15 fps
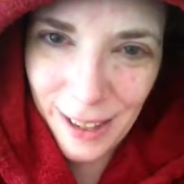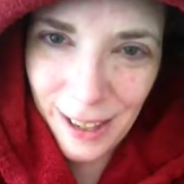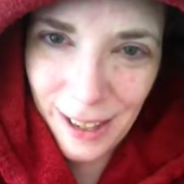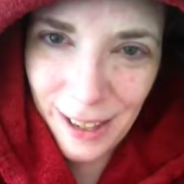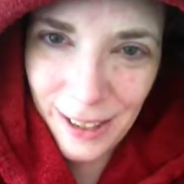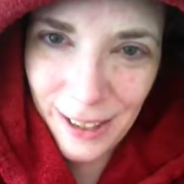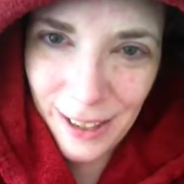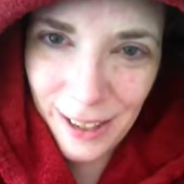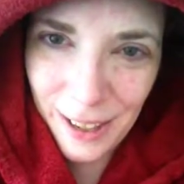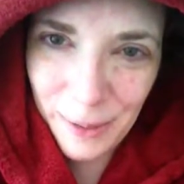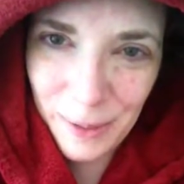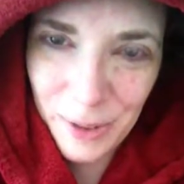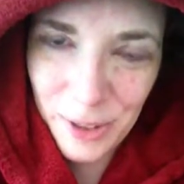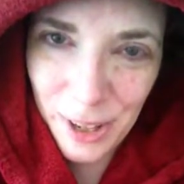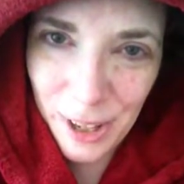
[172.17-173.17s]
And I
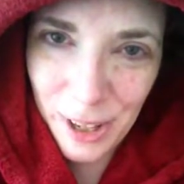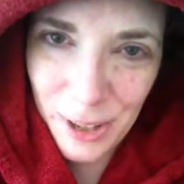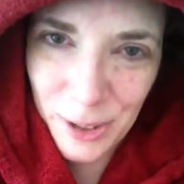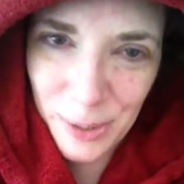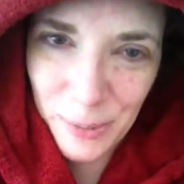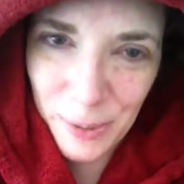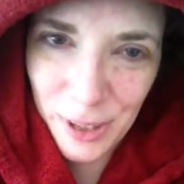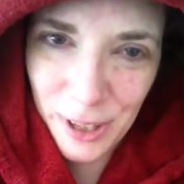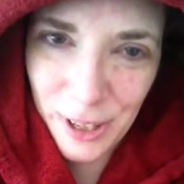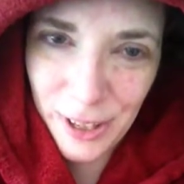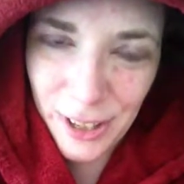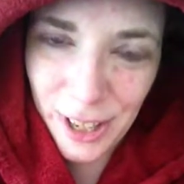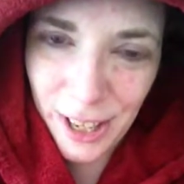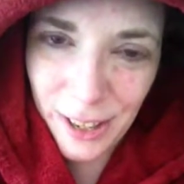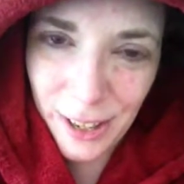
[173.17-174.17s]
was telling somebody the other
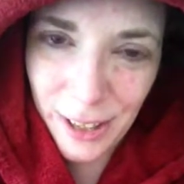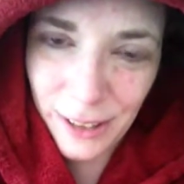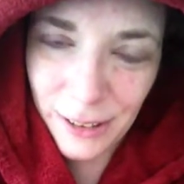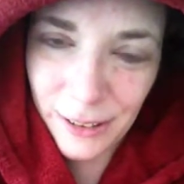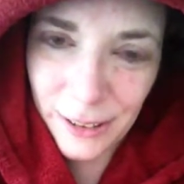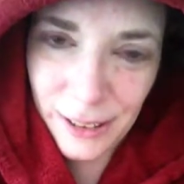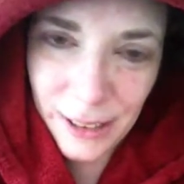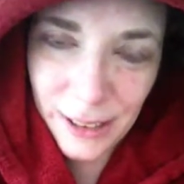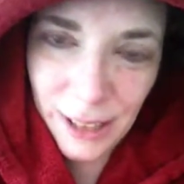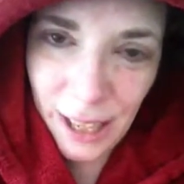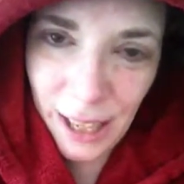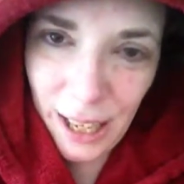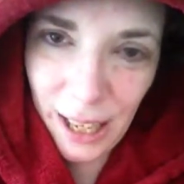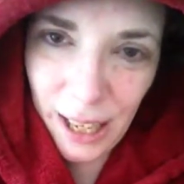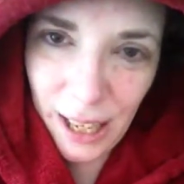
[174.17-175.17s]
day that
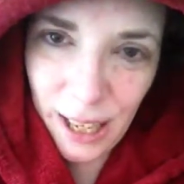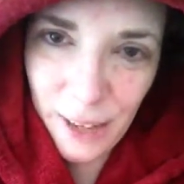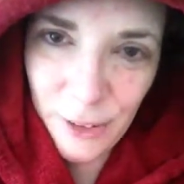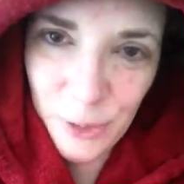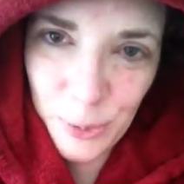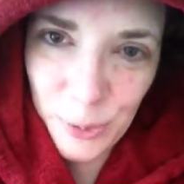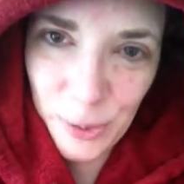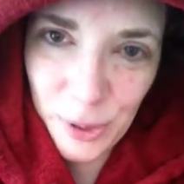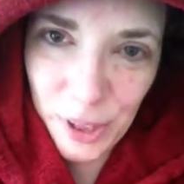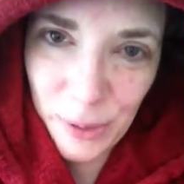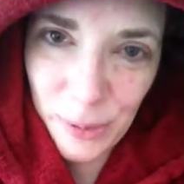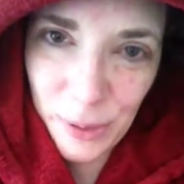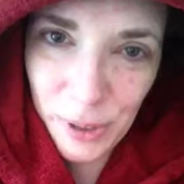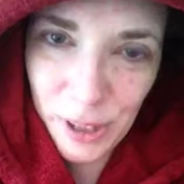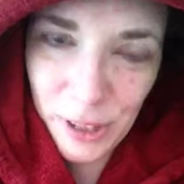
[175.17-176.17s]
it's really,
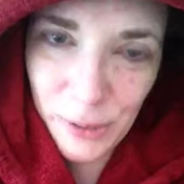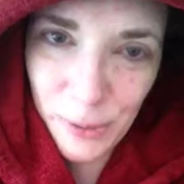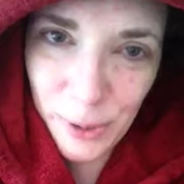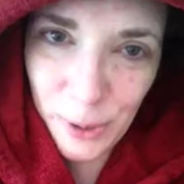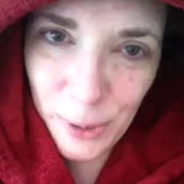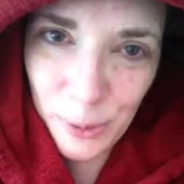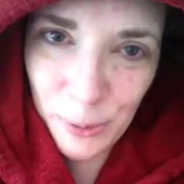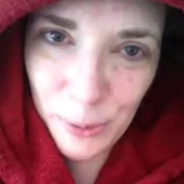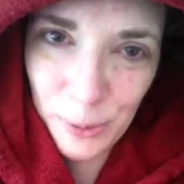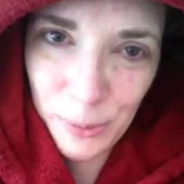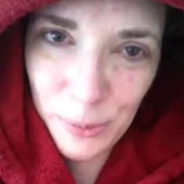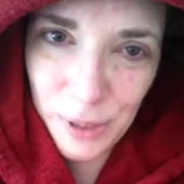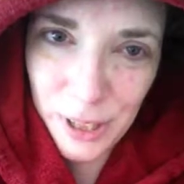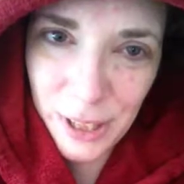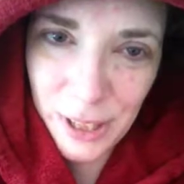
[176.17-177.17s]
really difficult for
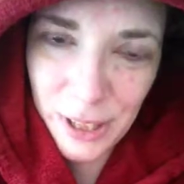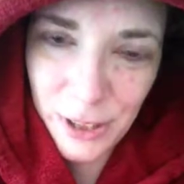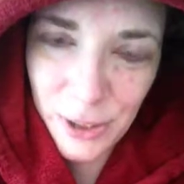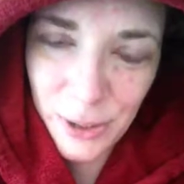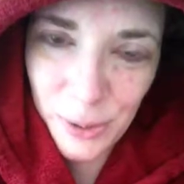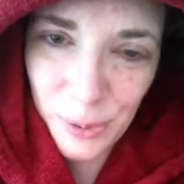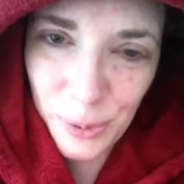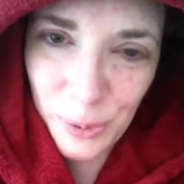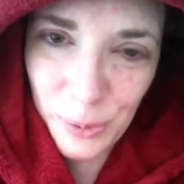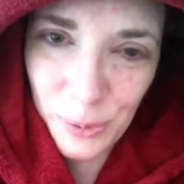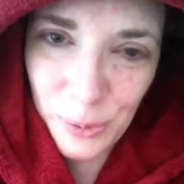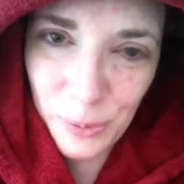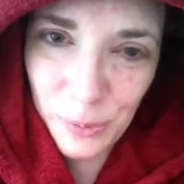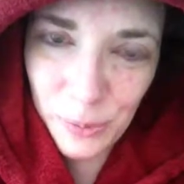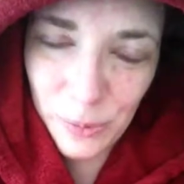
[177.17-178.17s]
me to
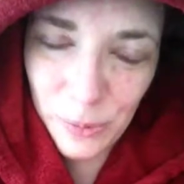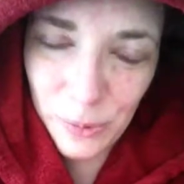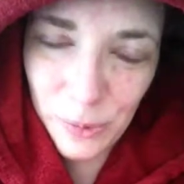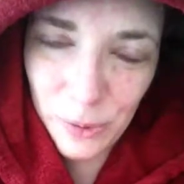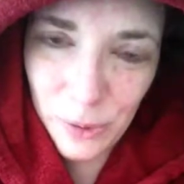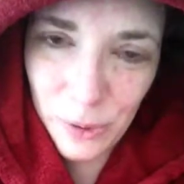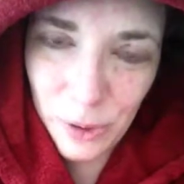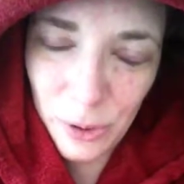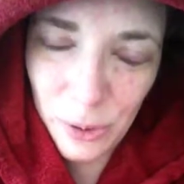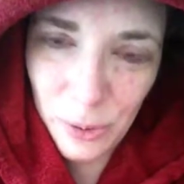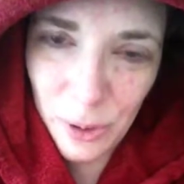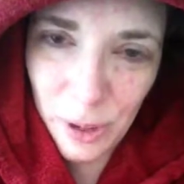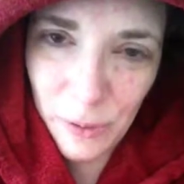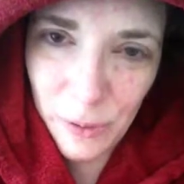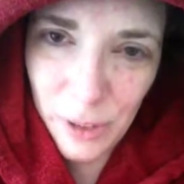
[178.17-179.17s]
do
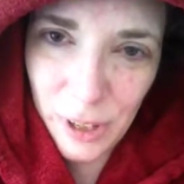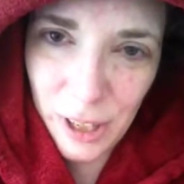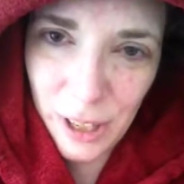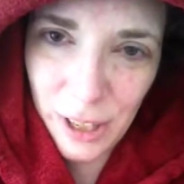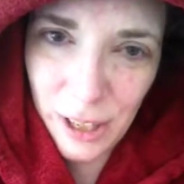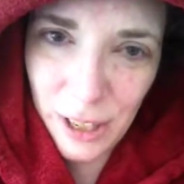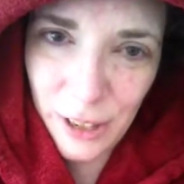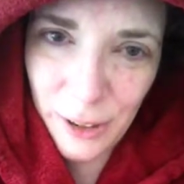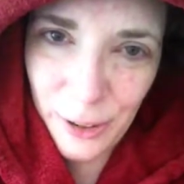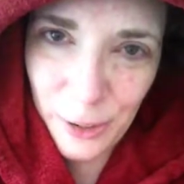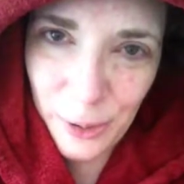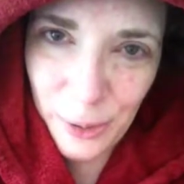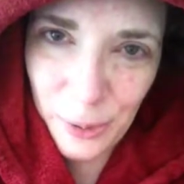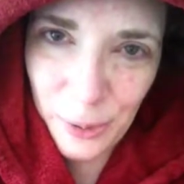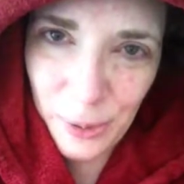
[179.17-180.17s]
everything I need to
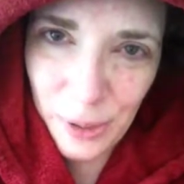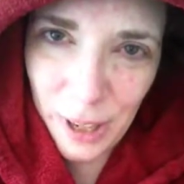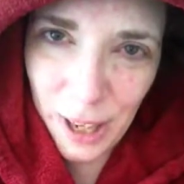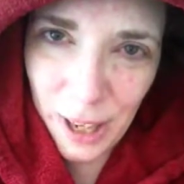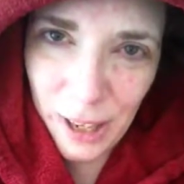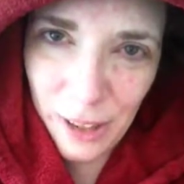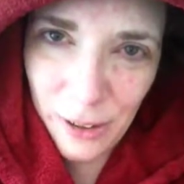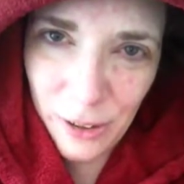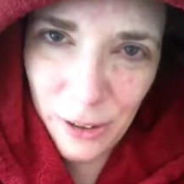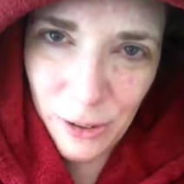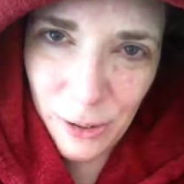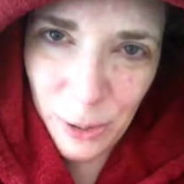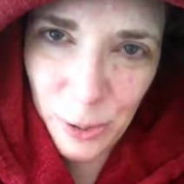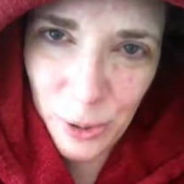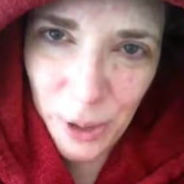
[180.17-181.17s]
do and do